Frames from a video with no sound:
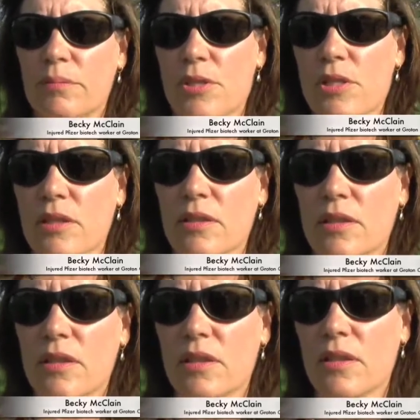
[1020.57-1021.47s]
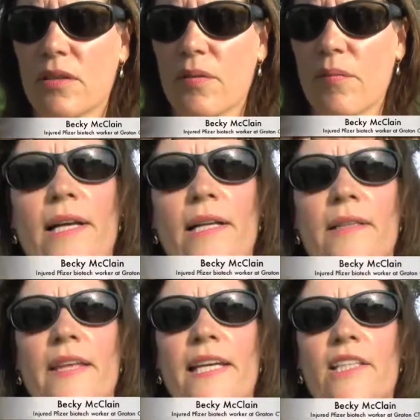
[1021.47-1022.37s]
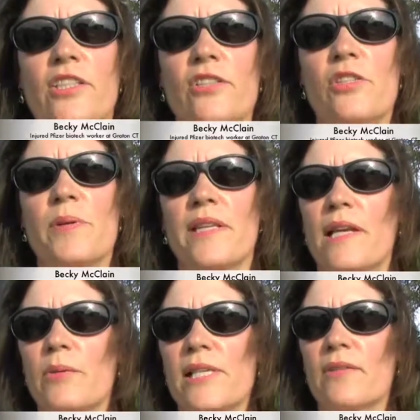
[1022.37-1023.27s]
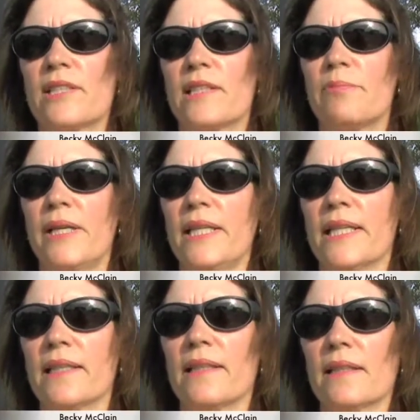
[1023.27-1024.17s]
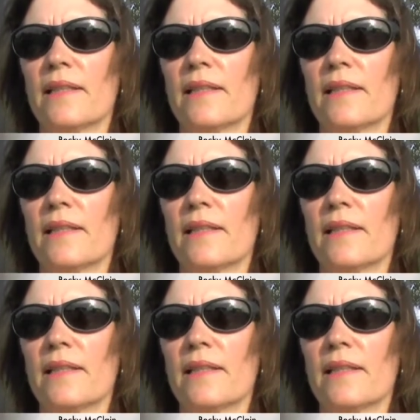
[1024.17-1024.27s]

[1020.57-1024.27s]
What did Pfizer accuse you Well, they accused me that I was out to get money.